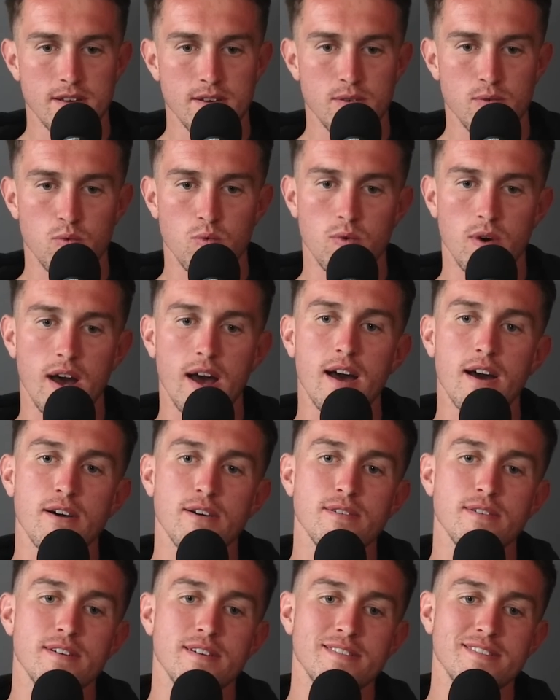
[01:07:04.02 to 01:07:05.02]
Wow.
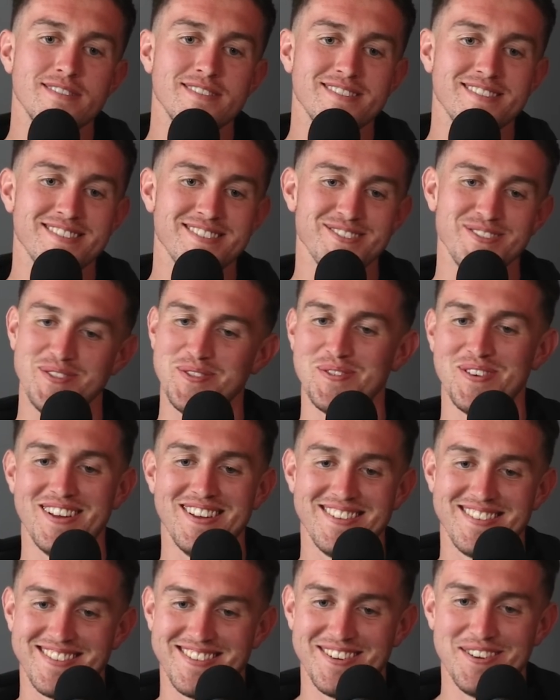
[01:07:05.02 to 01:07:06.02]
Oh,
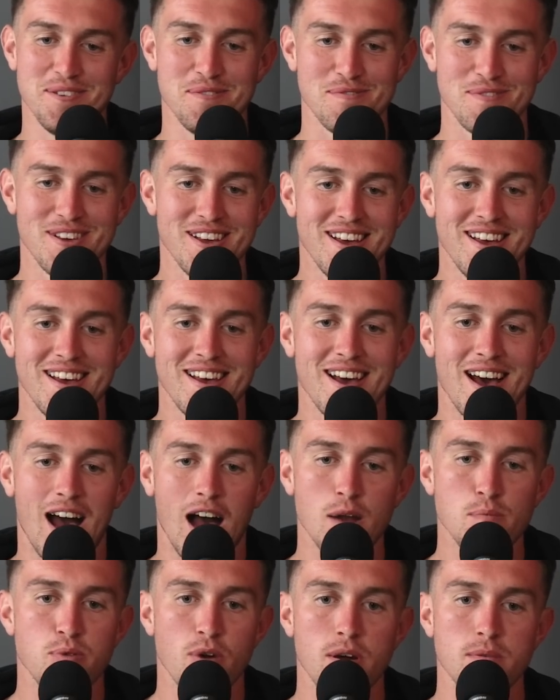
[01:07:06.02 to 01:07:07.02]
that's tough.
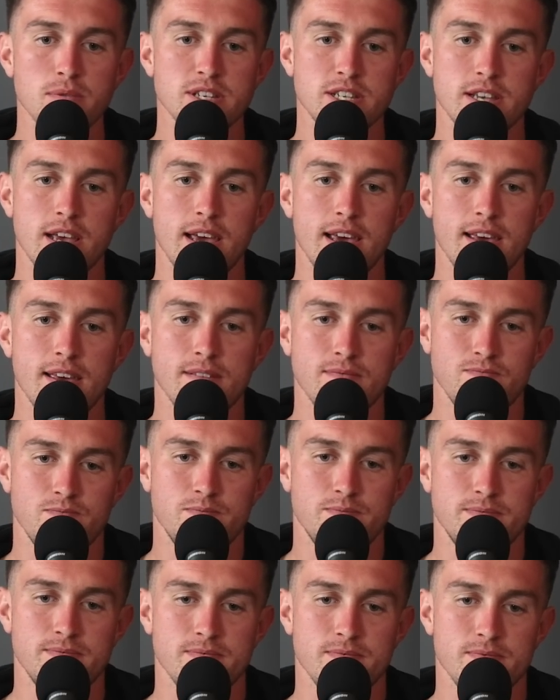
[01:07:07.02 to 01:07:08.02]
I'd probably say
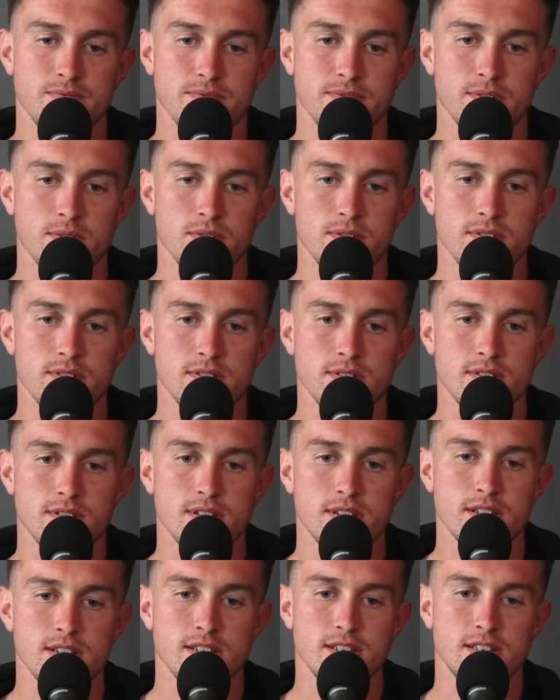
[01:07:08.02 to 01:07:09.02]

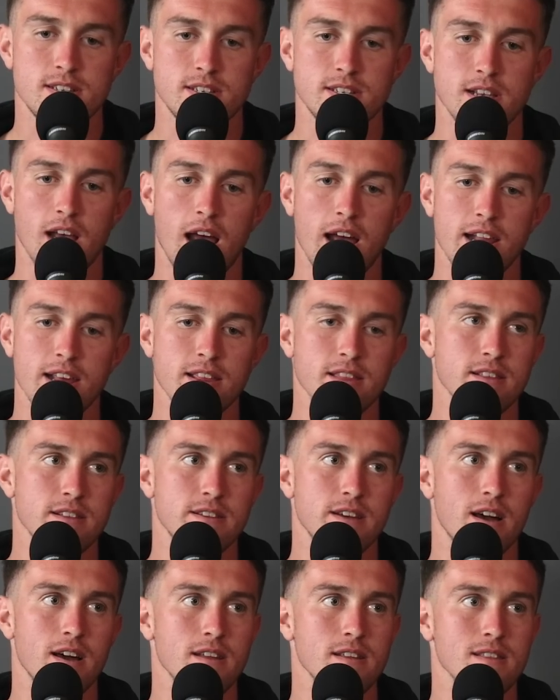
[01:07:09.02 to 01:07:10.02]
signing the
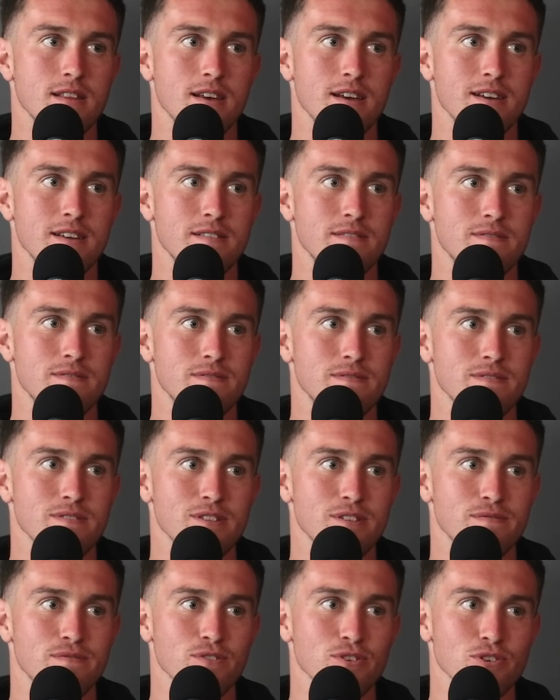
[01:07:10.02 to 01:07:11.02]
dotted line for the
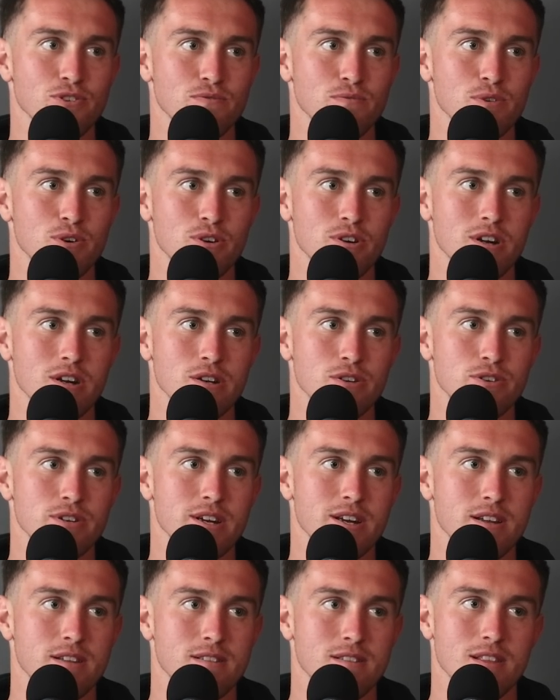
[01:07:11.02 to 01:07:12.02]
first pro
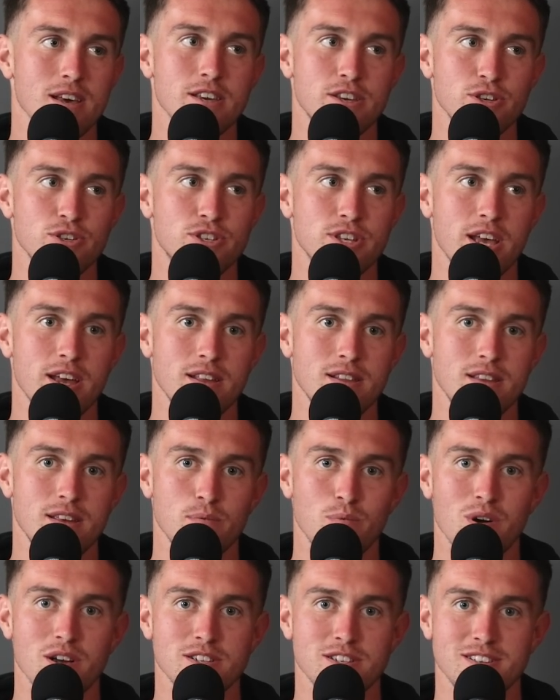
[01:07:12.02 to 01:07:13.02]
contract. That's like you one. said, it
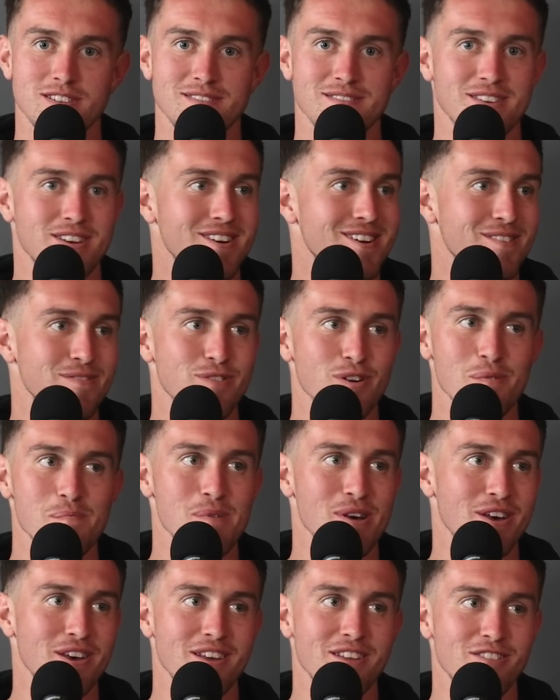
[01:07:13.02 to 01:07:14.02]
wasn't for
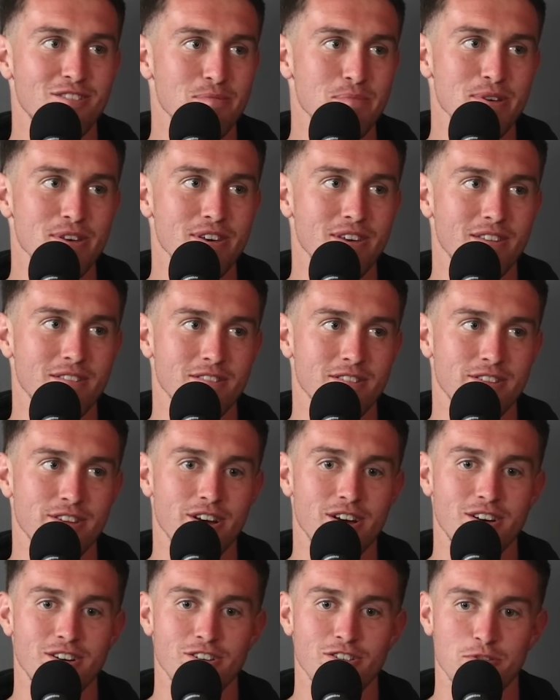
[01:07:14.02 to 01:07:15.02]
millions and millions of
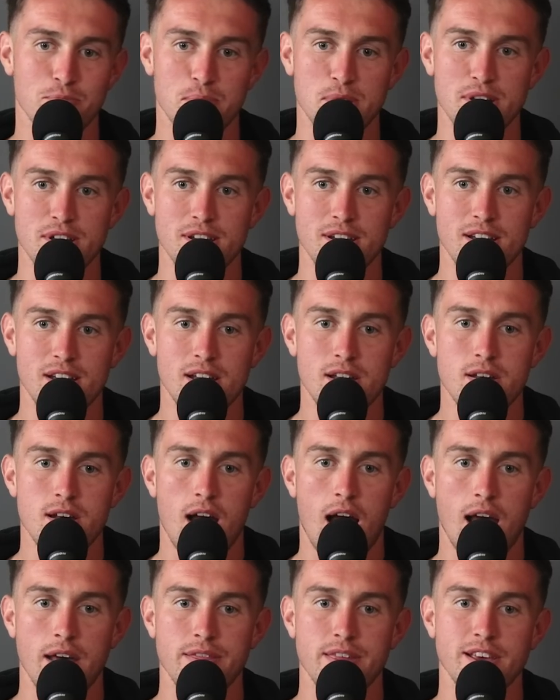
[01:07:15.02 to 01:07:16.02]
dollars, but
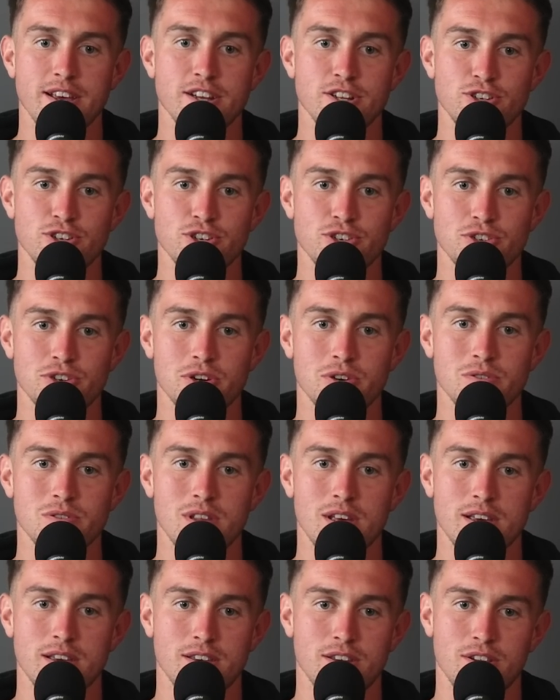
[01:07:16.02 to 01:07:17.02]
I think it just showed
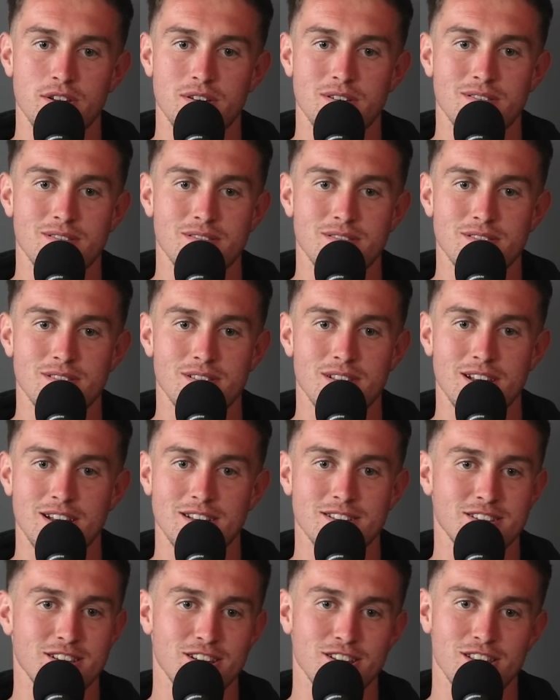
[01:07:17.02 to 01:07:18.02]
like, you know, like I
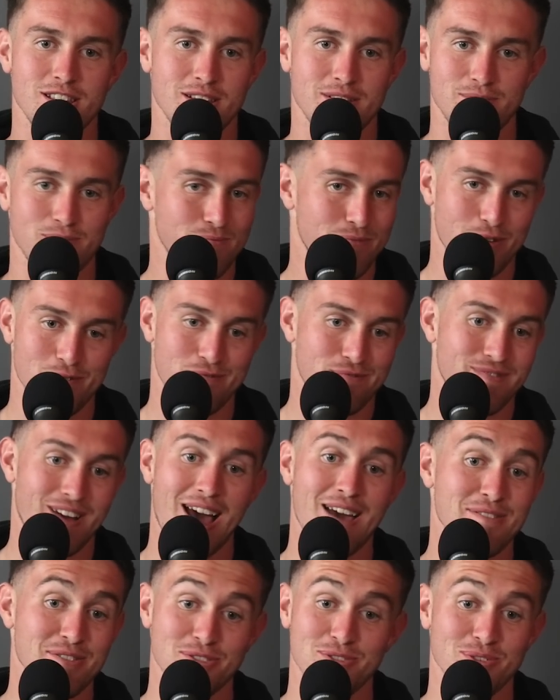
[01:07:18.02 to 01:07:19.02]
said, like from
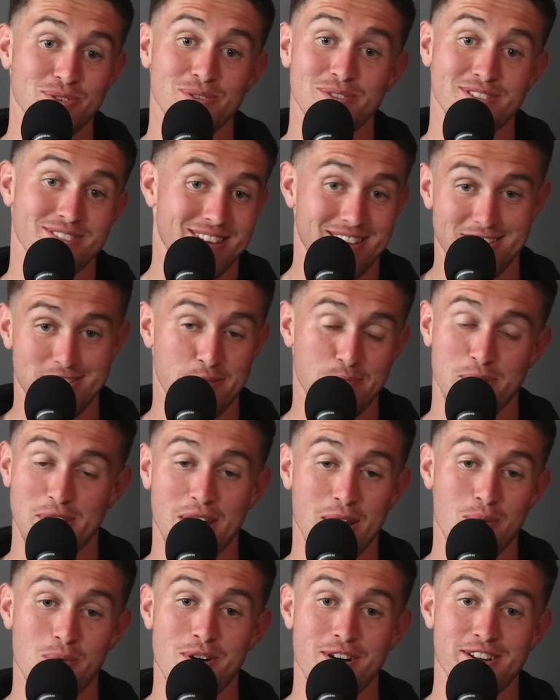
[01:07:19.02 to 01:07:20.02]
five years old, it's like something I
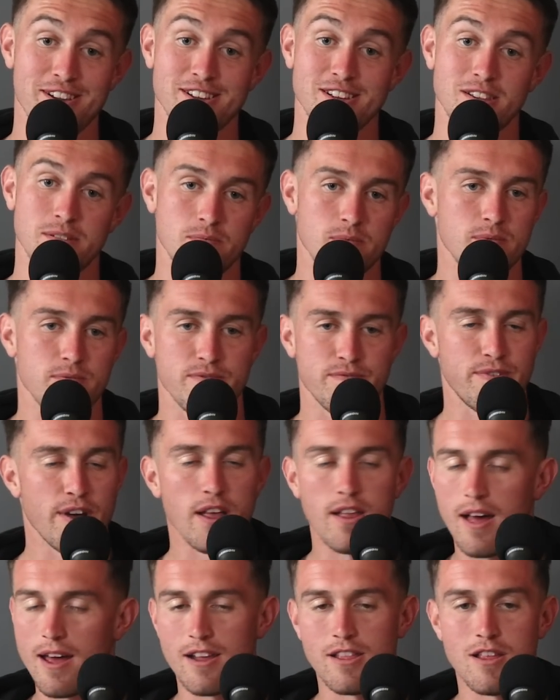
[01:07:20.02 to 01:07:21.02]
wanted, fell
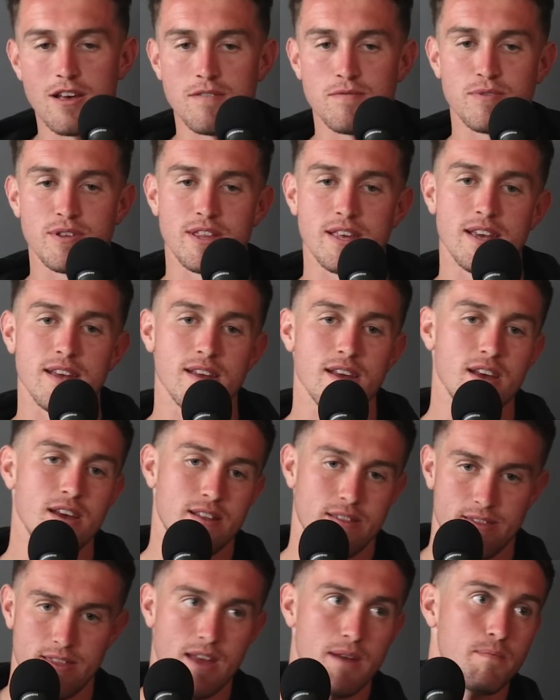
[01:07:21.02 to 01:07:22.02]
out of love with it,
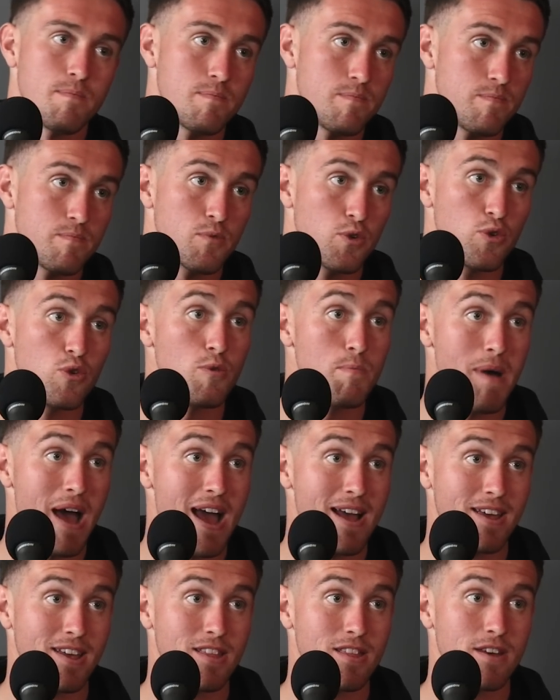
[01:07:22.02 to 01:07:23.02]
then grew
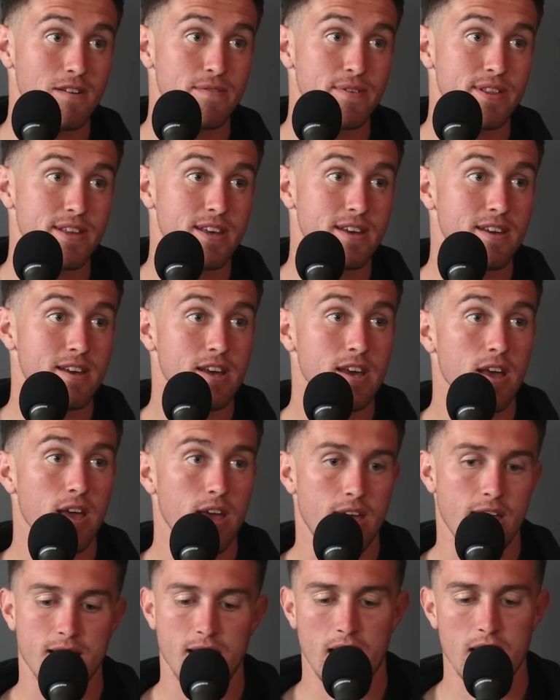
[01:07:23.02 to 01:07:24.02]
back in love with it.
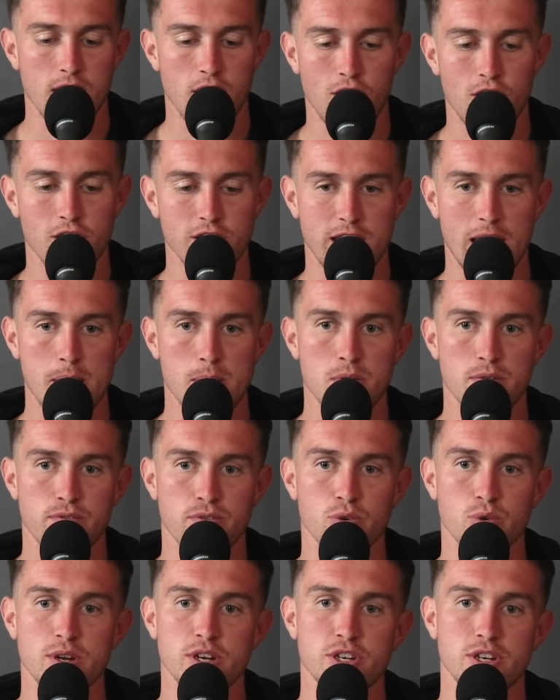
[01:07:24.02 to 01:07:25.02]
It kind of all came to
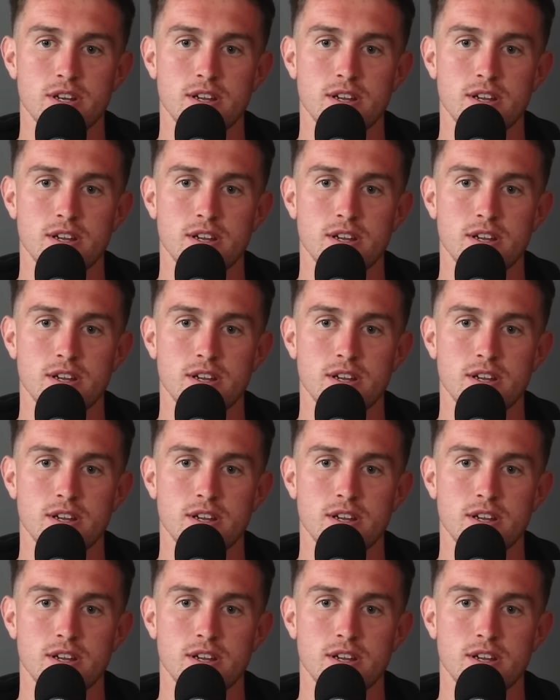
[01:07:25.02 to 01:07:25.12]
fruition.